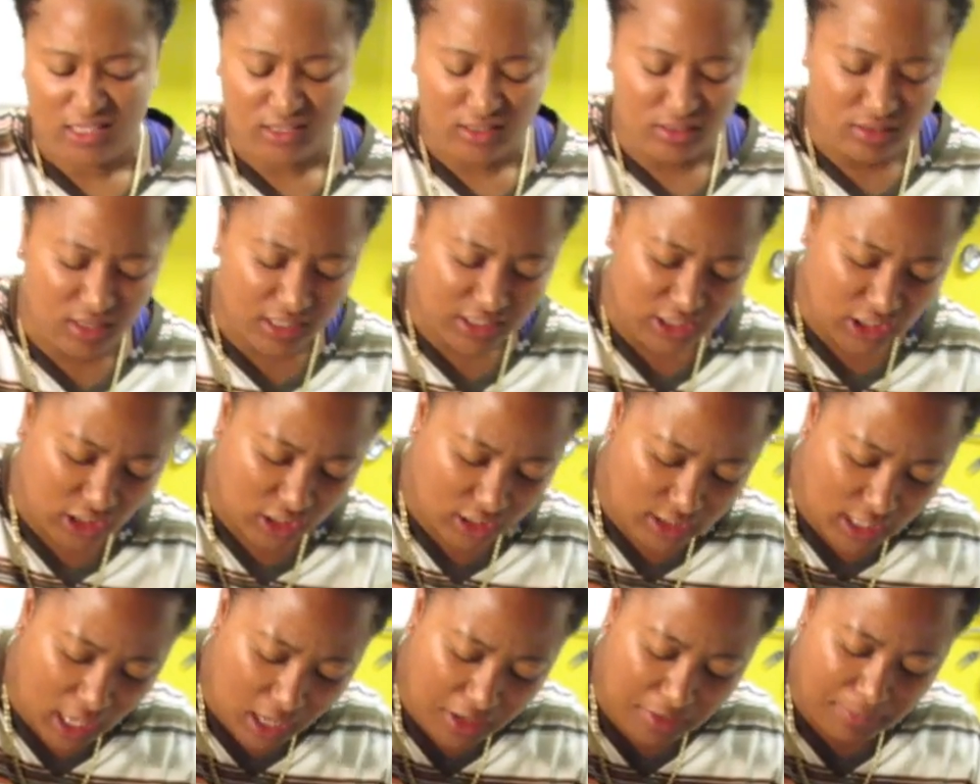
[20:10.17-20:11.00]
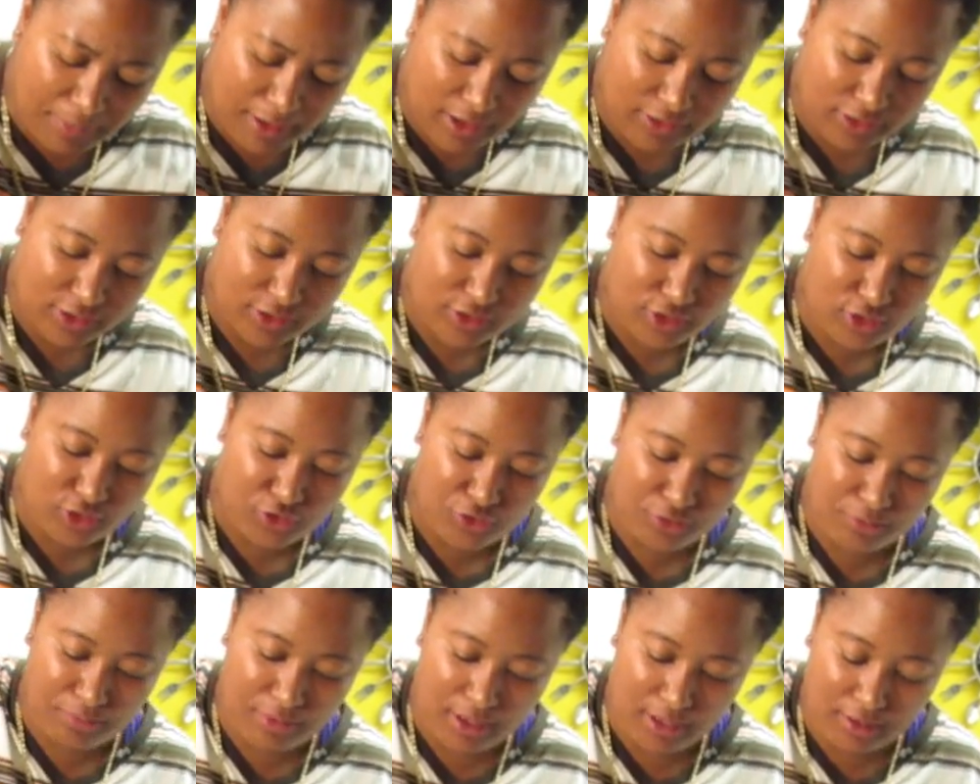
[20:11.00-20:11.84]
Oh, I should have thought about this a
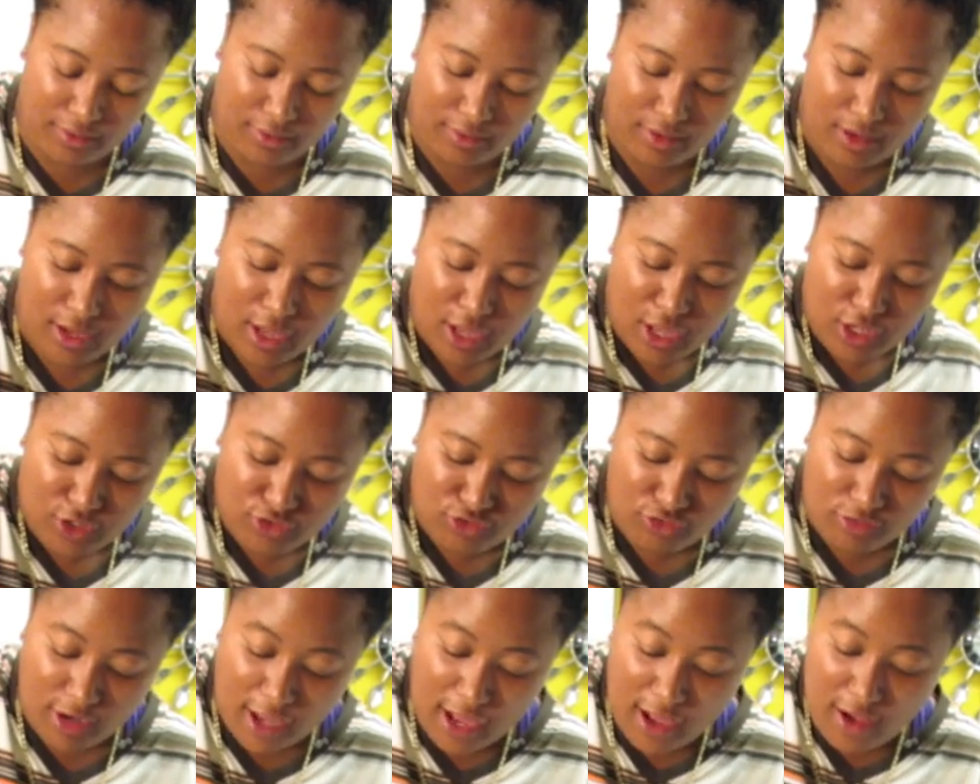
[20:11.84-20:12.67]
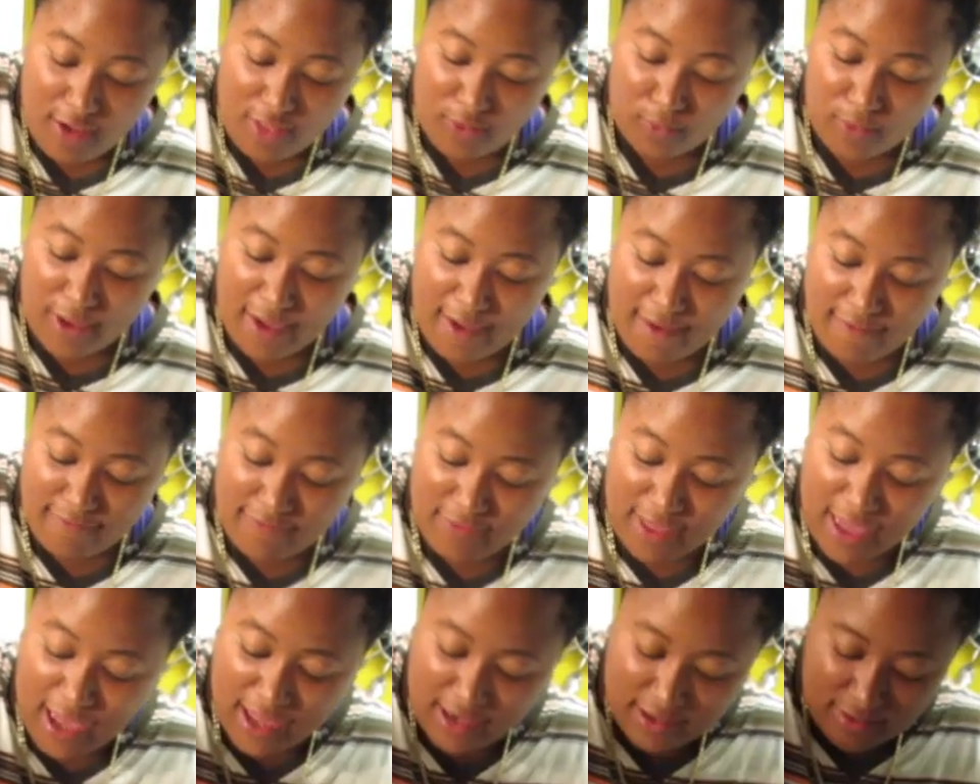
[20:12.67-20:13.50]
little better. So now that we have
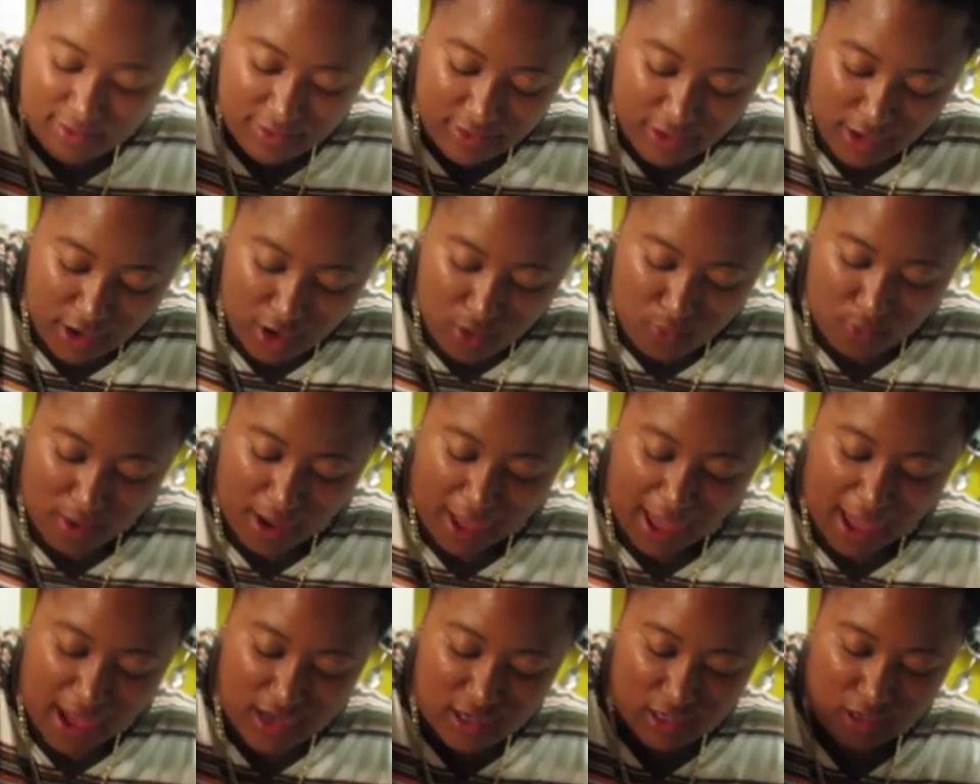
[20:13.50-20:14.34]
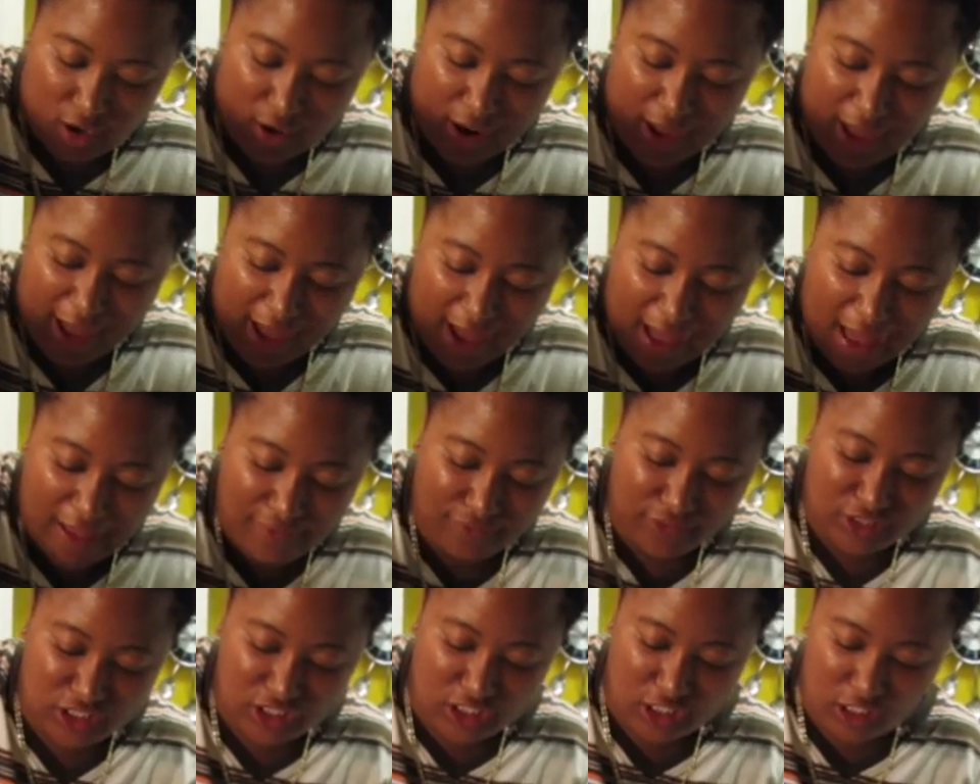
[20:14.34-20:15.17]
that in there, we're adding our
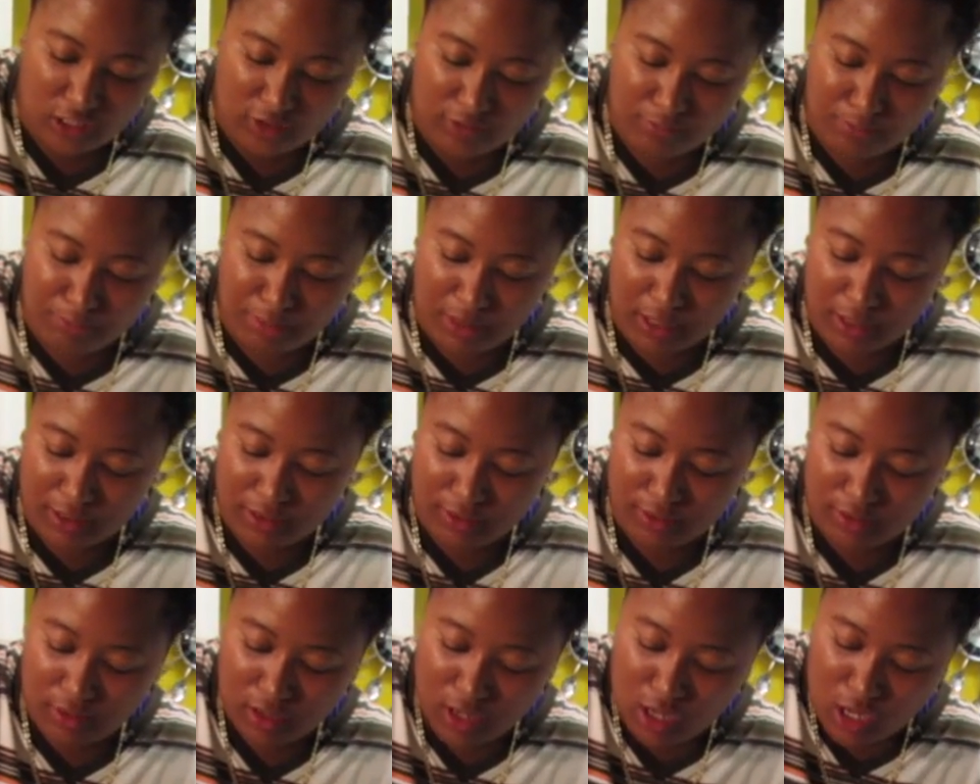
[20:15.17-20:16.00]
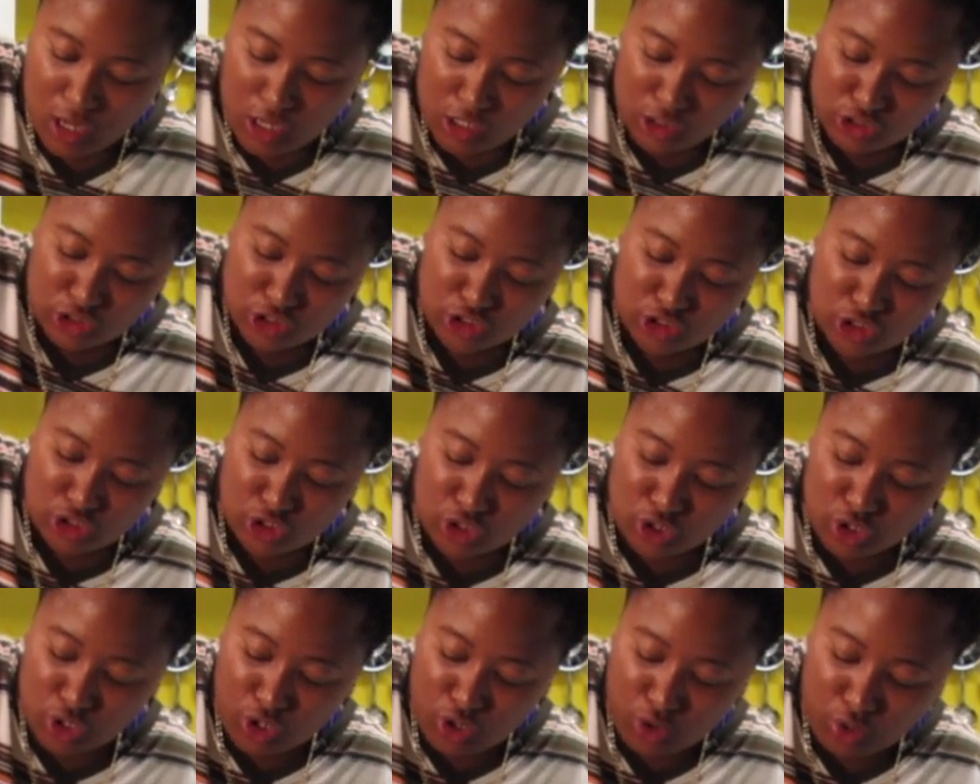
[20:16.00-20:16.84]
half a stick of butter. Just
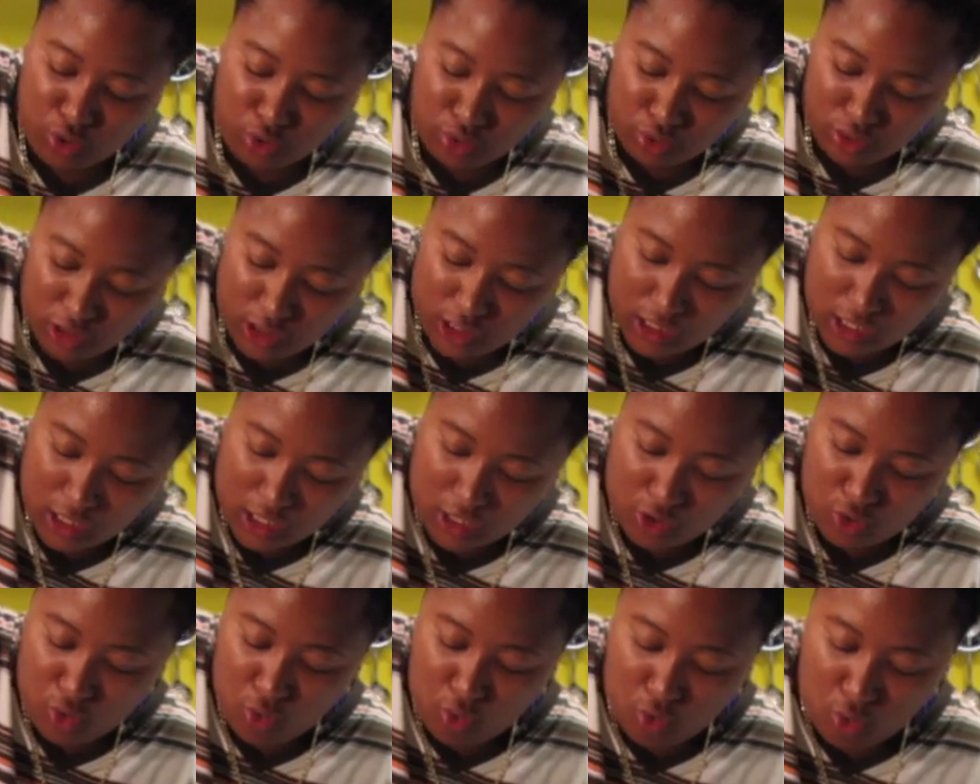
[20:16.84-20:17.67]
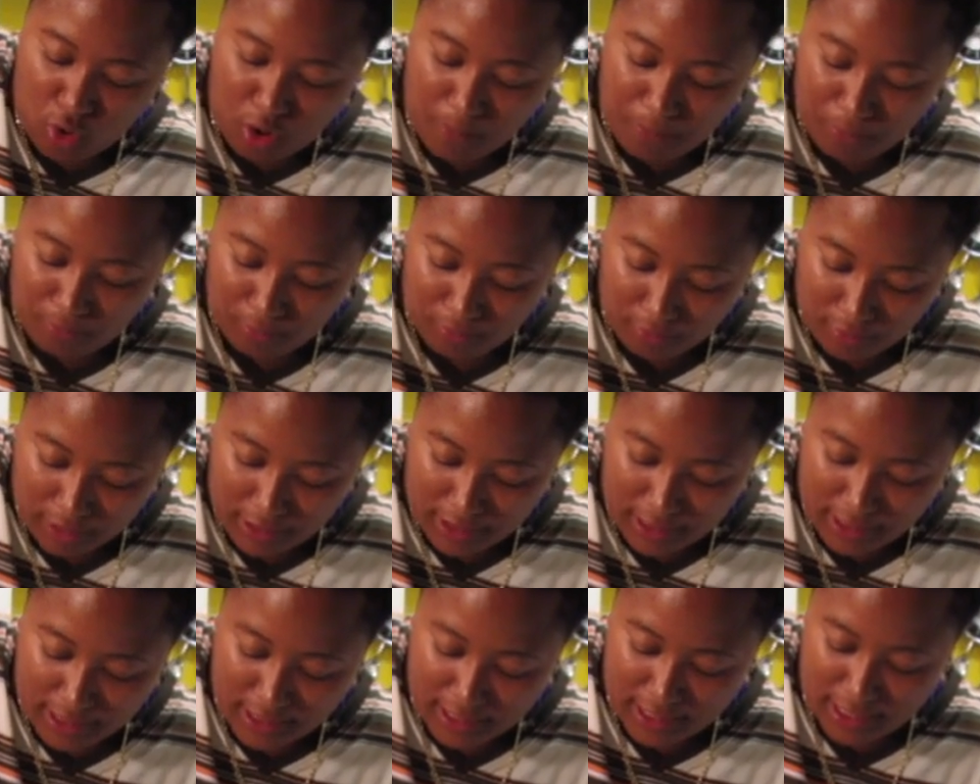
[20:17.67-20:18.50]
slowly
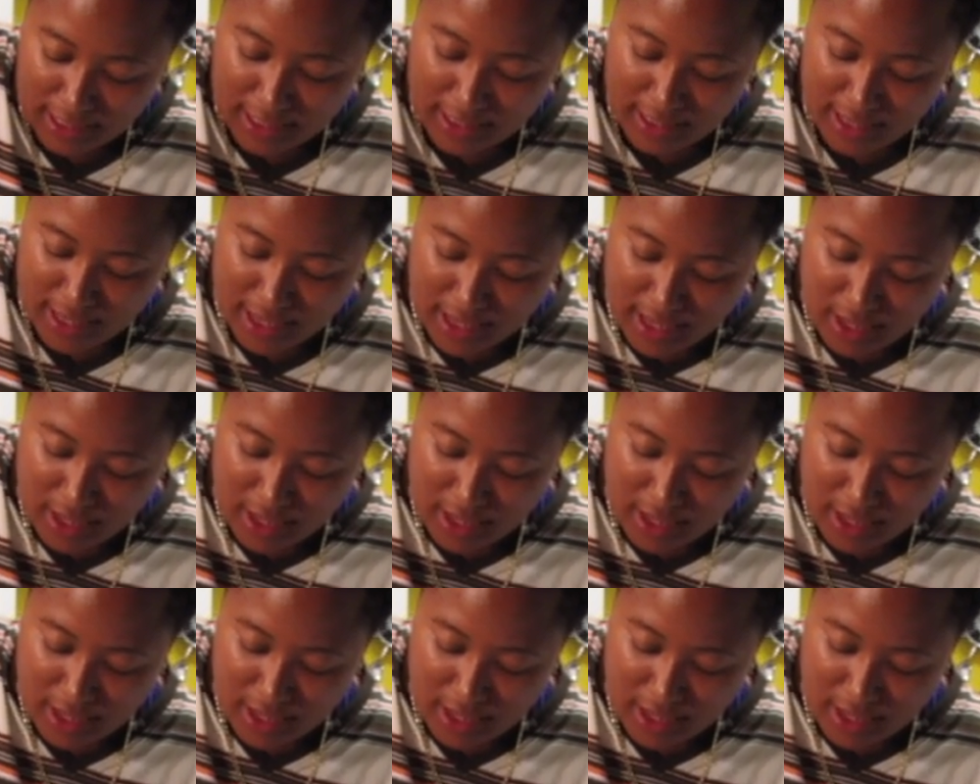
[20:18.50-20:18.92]
incorporate it.